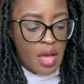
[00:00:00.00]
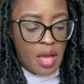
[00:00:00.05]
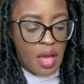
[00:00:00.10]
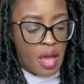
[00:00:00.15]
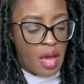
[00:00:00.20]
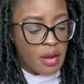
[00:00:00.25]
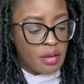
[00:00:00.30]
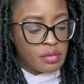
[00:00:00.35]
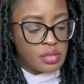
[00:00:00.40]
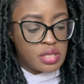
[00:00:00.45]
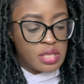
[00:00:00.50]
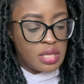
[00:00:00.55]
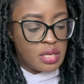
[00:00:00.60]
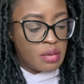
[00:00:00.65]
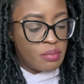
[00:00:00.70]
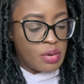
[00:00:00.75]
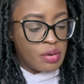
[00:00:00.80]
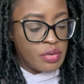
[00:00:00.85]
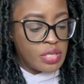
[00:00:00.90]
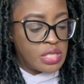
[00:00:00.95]
I don't see it
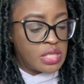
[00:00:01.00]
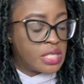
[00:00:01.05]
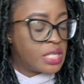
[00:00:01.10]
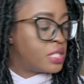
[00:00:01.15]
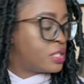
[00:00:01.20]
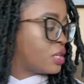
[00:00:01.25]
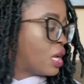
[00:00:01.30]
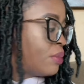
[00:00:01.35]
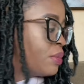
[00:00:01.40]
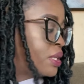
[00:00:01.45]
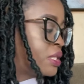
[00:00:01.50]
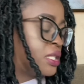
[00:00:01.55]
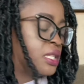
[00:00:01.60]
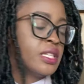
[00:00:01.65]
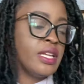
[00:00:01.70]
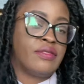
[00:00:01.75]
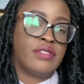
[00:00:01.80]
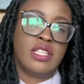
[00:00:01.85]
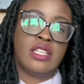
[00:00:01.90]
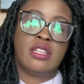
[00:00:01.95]
on my receipt. So I must have
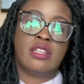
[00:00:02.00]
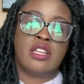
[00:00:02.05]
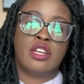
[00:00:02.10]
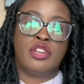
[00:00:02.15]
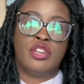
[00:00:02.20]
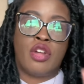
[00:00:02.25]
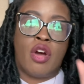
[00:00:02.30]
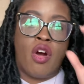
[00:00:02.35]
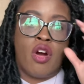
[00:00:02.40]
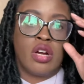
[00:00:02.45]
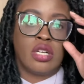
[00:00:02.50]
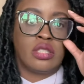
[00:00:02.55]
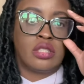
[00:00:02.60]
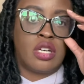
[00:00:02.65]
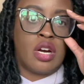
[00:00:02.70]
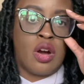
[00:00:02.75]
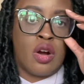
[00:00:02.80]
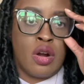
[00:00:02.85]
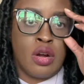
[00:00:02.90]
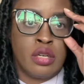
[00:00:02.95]
left it in a darn
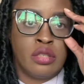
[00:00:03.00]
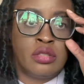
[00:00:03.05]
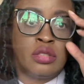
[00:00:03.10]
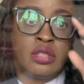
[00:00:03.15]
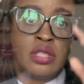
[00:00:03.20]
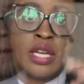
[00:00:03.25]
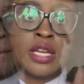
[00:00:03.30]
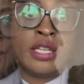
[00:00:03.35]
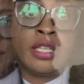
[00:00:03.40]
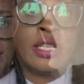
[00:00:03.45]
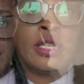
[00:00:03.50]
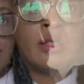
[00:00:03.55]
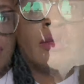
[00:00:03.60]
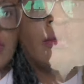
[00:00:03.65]
car. Dang it.